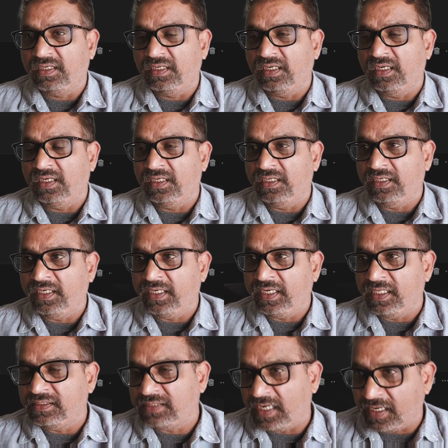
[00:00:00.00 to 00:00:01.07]

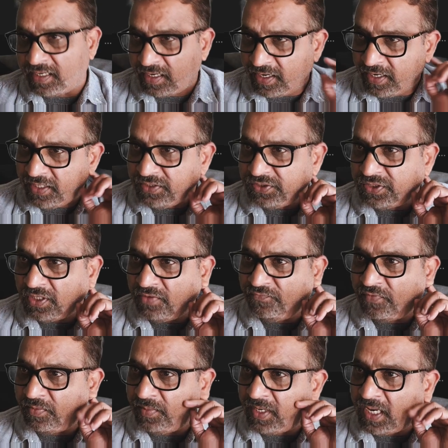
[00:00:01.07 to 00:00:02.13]
details like credential
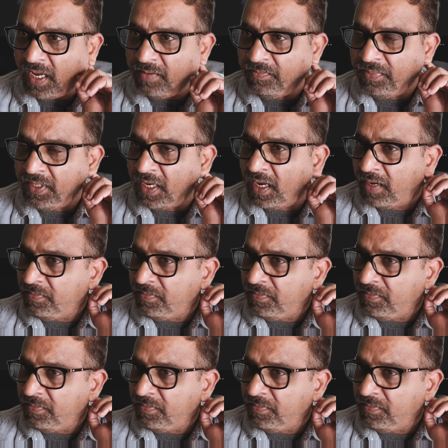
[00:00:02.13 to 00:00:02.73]
for big IP